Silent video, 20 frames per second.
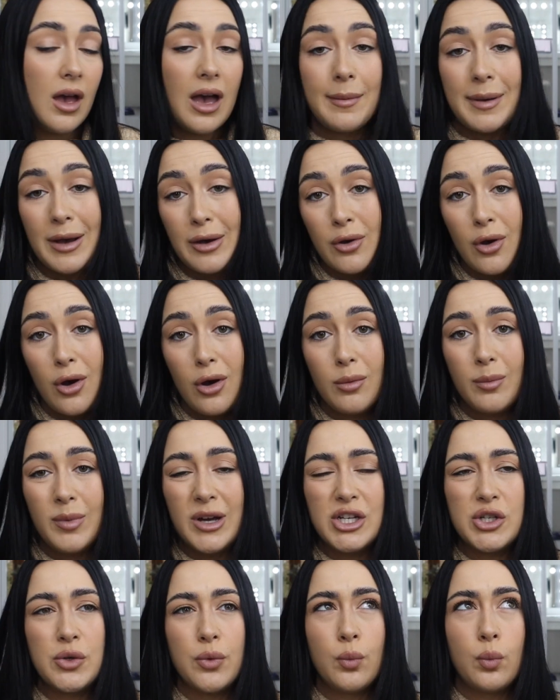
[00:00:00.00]
about Gong,
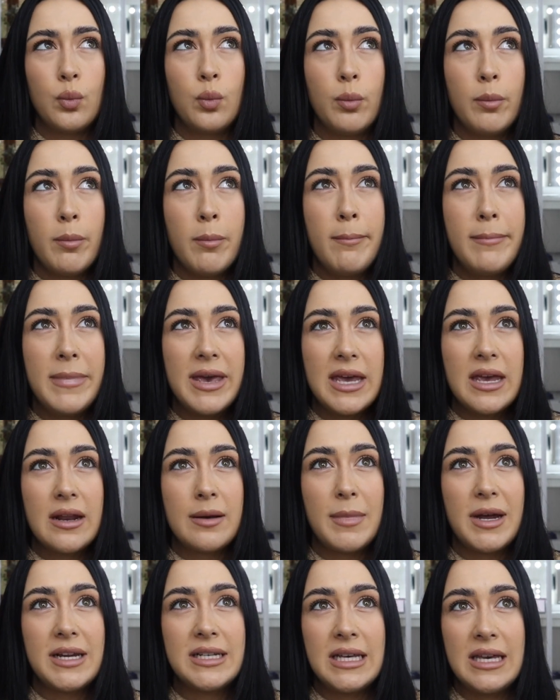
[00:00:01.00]
which me
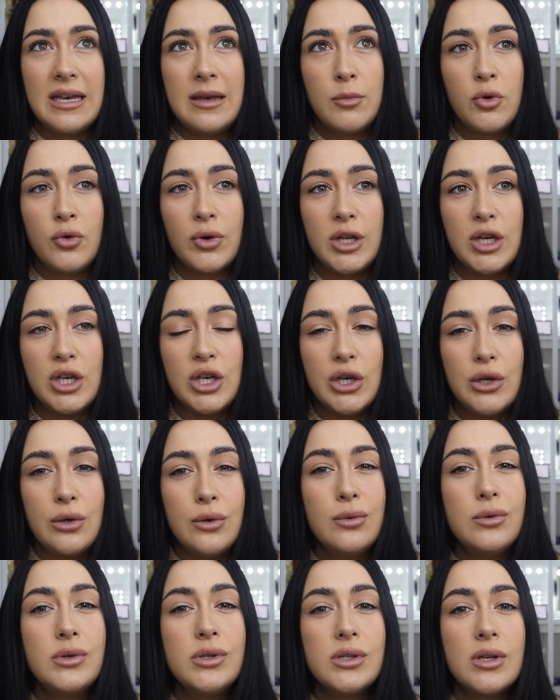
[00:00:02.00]
and my team already
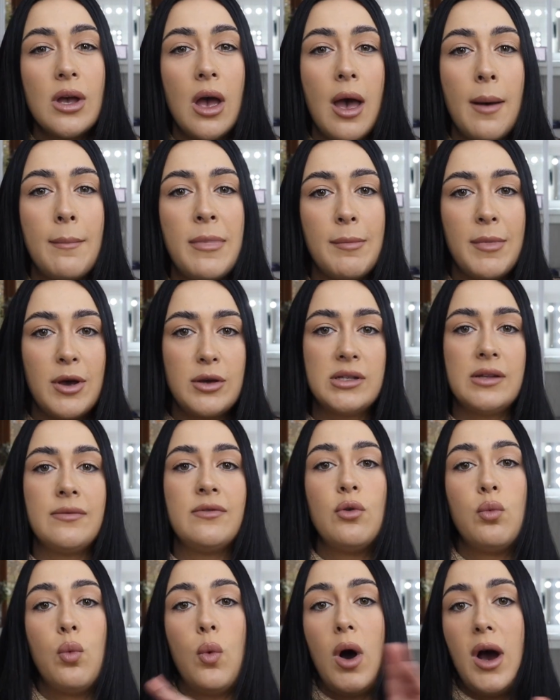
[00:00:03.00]
use, but most of
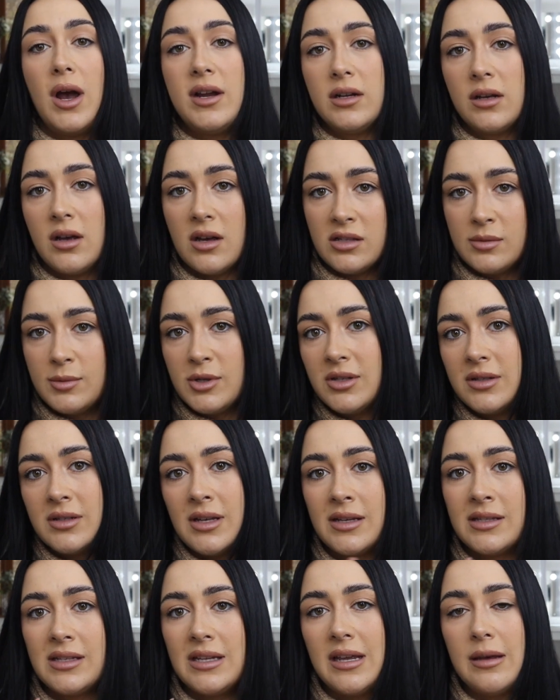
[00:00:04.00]
the wider customer
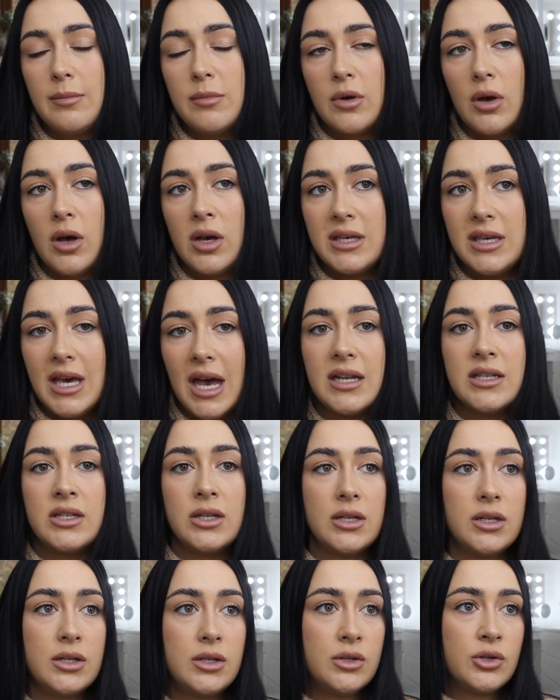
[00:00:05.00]
success team are yet
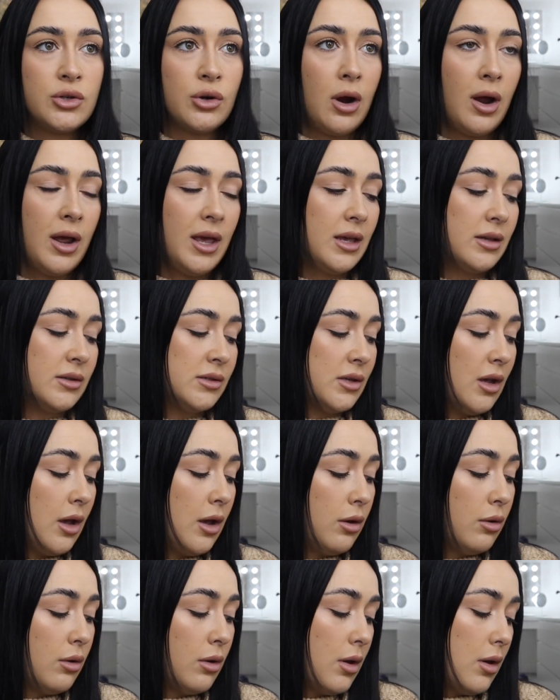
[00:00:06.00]
to try it. So
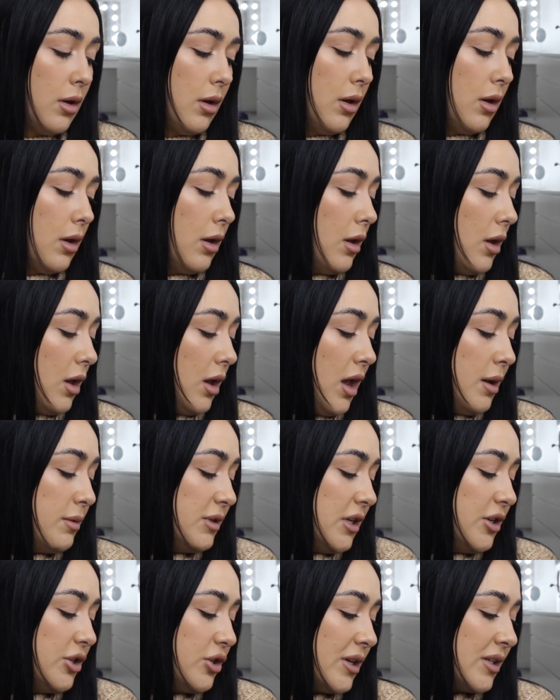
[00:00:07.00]
it
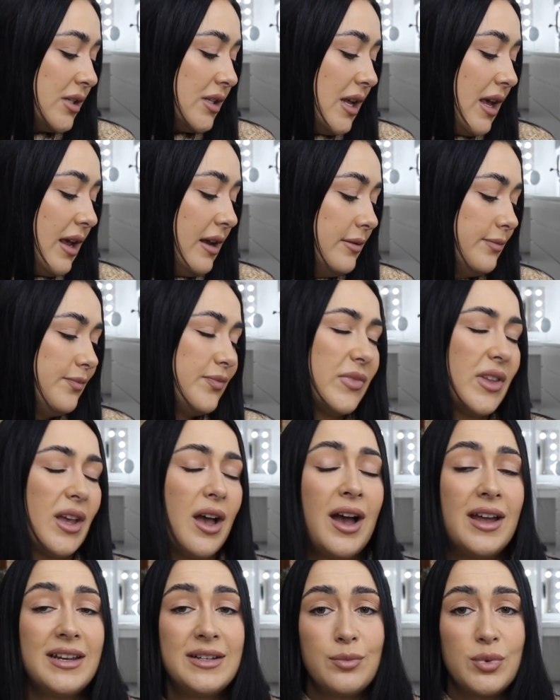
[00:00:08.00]
was interesting.
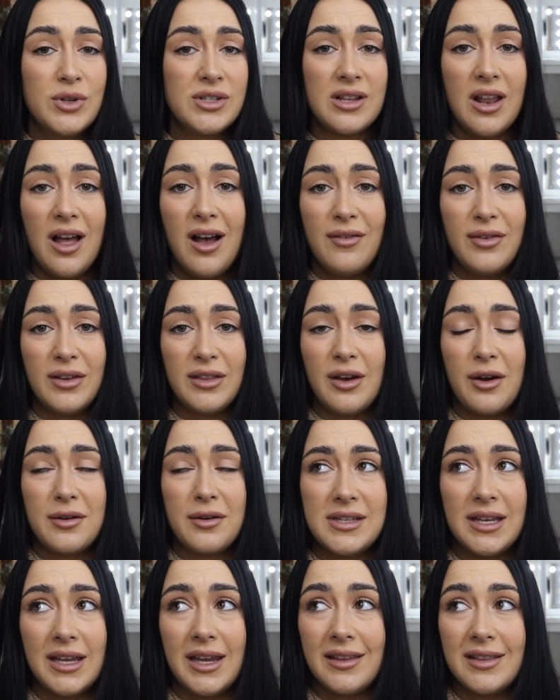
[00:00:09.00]
I was laughing
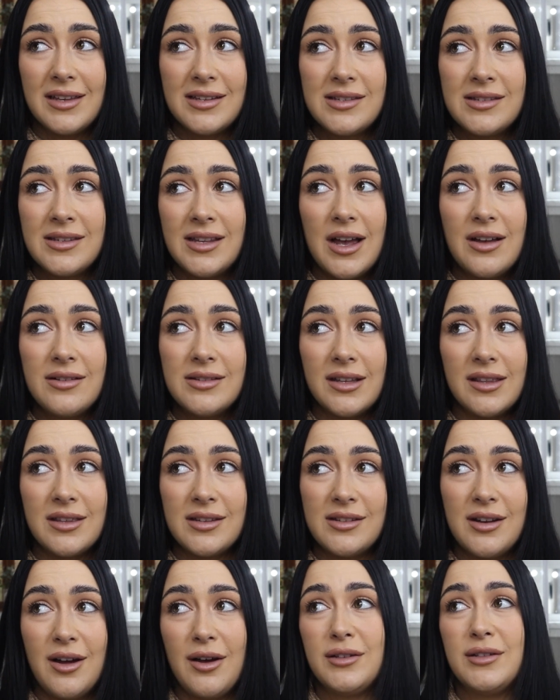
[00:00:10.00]
thinking, this sounds like the
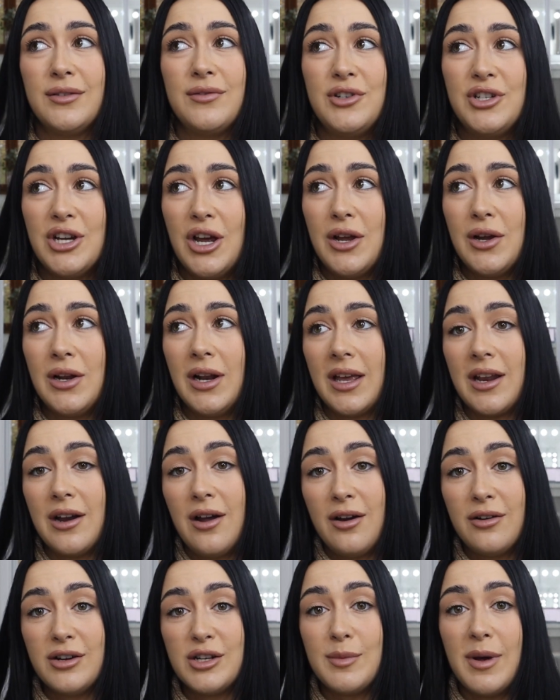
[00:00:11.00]
start of a joke, like an
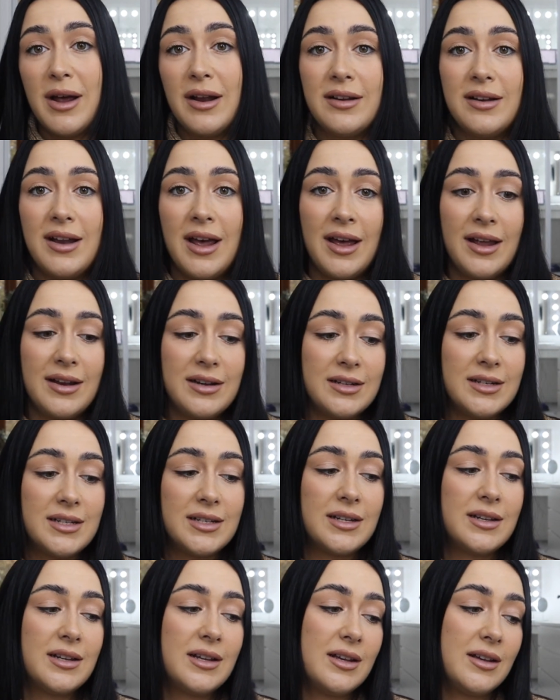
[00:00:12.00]
Irish man and
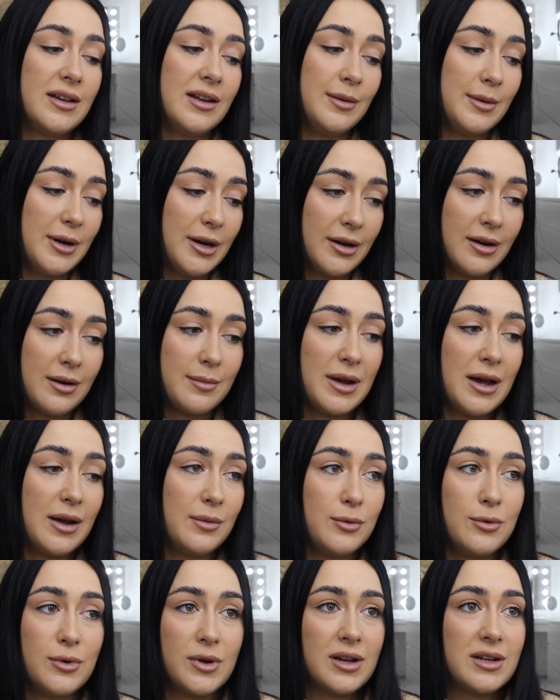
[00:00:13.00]
an American
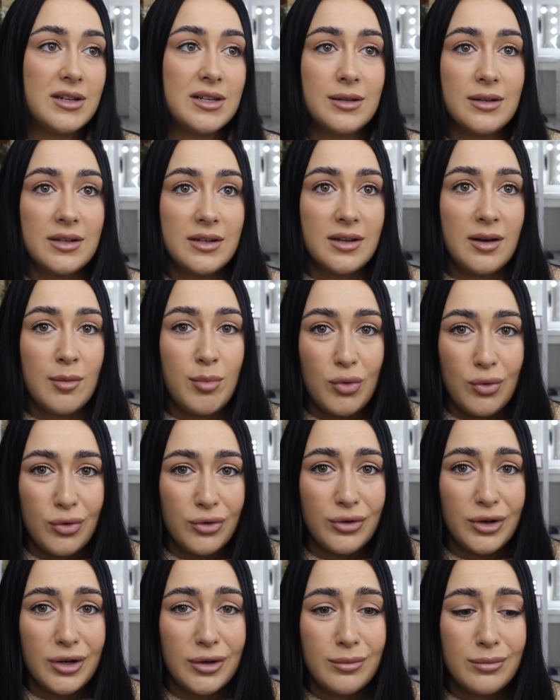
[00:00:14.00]
man walk into a
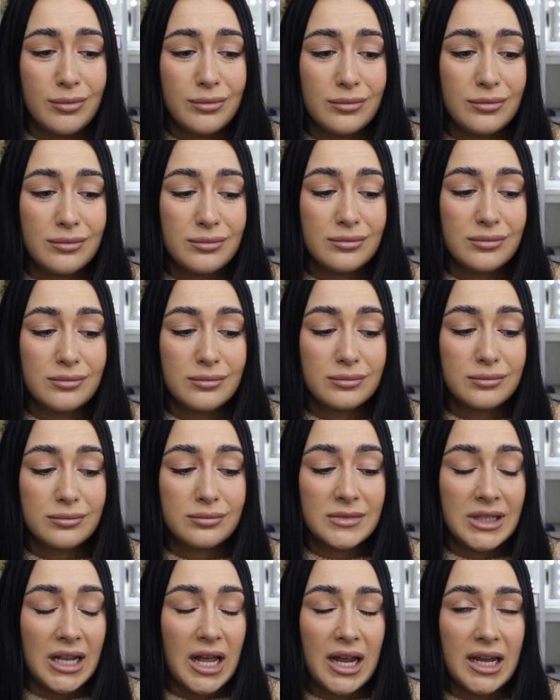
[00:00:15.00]
boardroom.
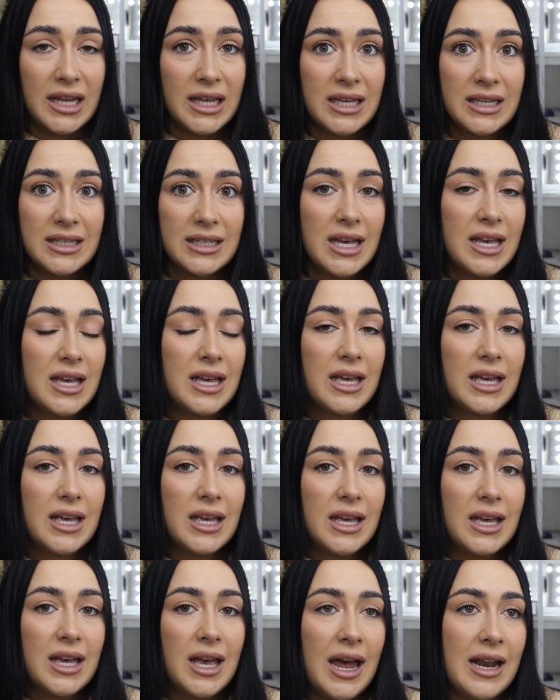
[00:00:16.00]
Like,
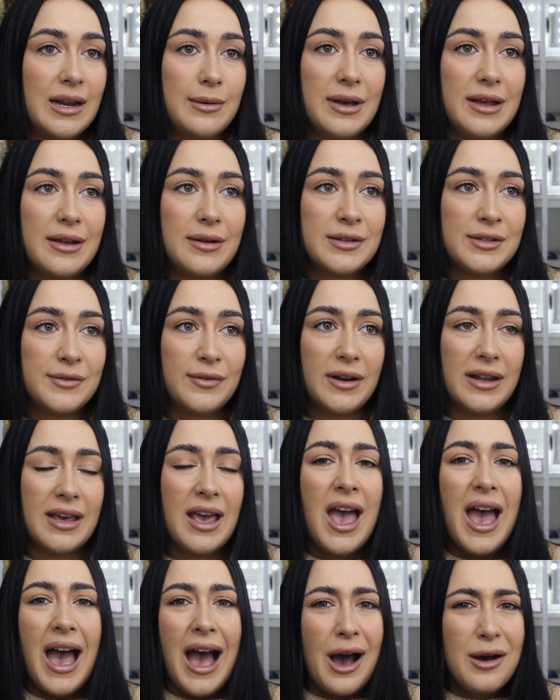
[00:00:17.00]
anyway, it was funny.
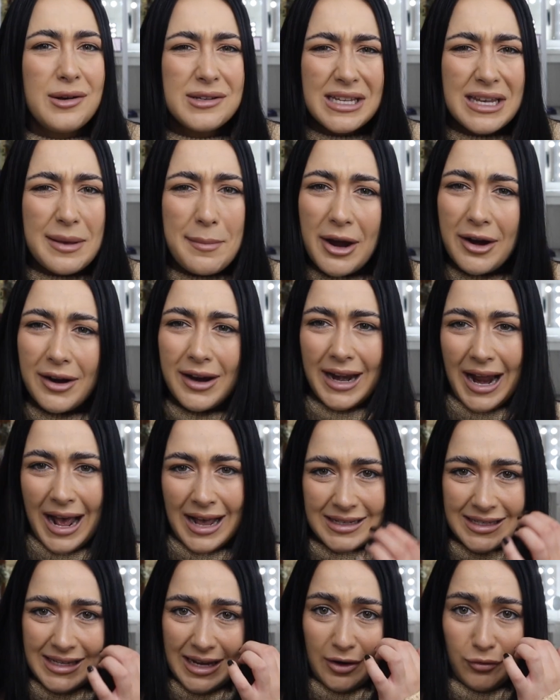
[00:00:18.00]
How is the American
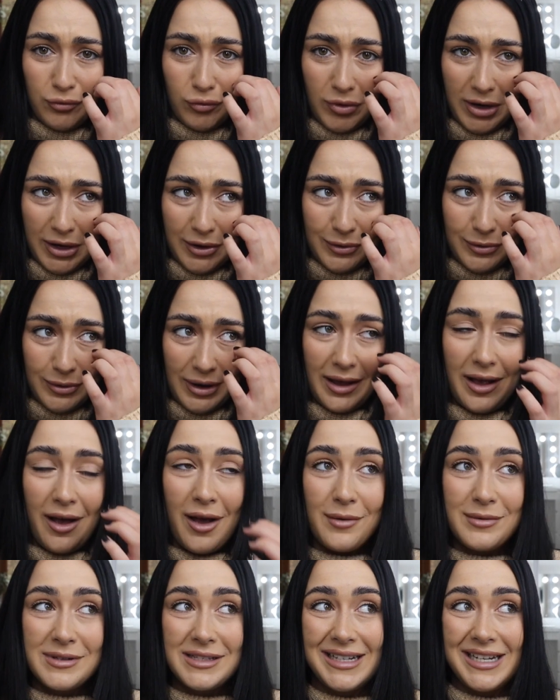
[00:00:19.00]
accent real? Like,
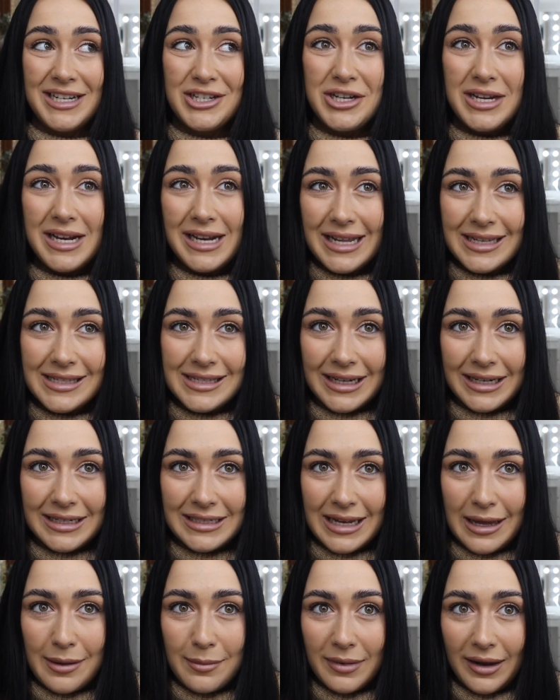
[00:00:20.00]
I was literally listening
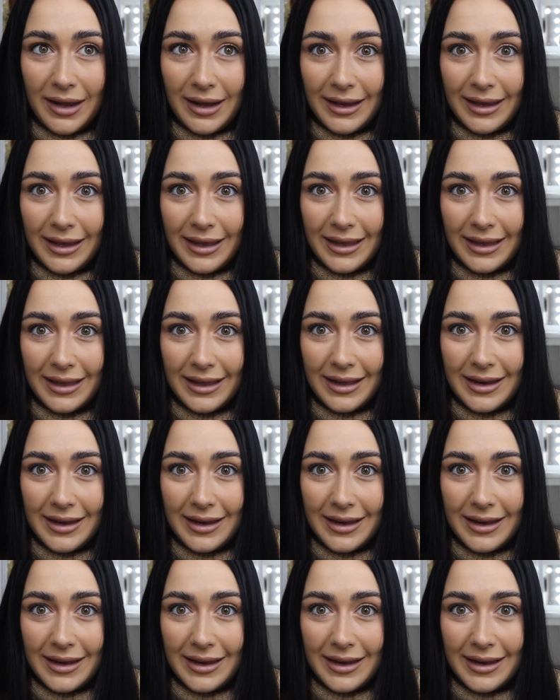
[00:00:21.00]
to him, like,